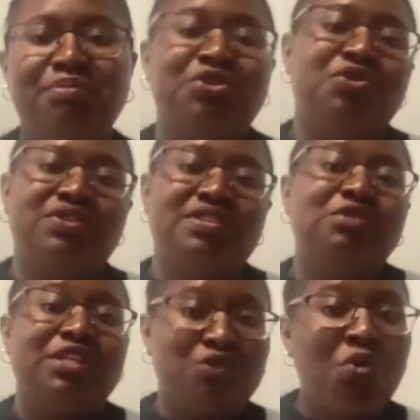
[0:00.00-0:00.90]
Because
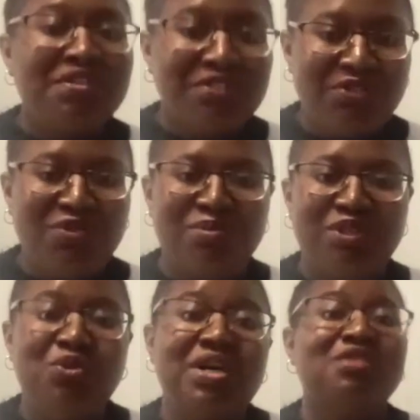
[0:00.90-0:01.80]
it's quantum,
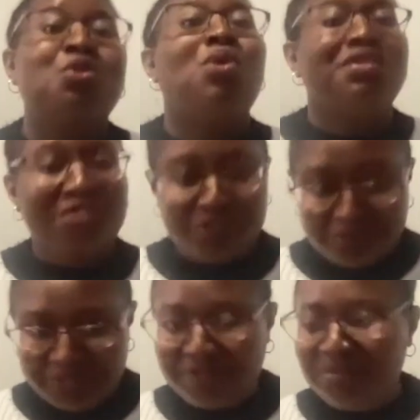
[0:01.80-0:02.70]
we look at
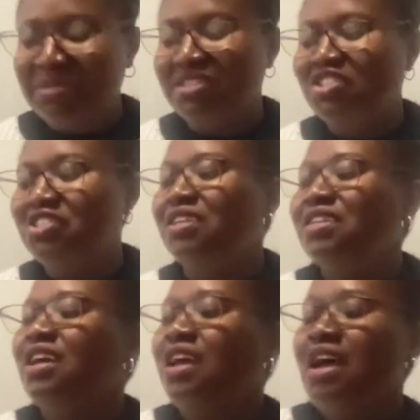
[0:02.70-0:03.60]
quantum
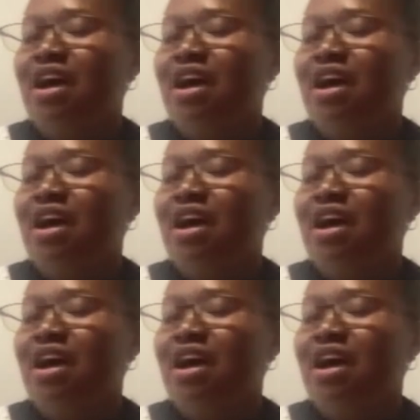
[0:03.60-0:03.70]
information